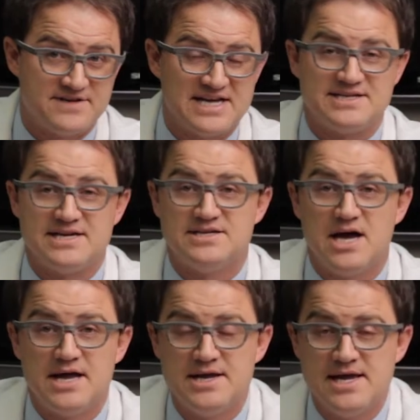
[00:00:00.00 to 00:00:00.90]
testing
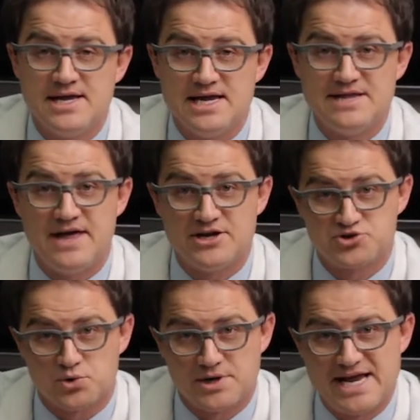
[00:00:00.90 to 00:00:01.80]
done in that
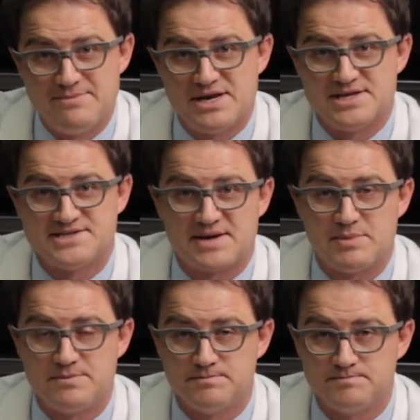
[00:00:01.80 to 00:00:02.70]
short 8-minute segment.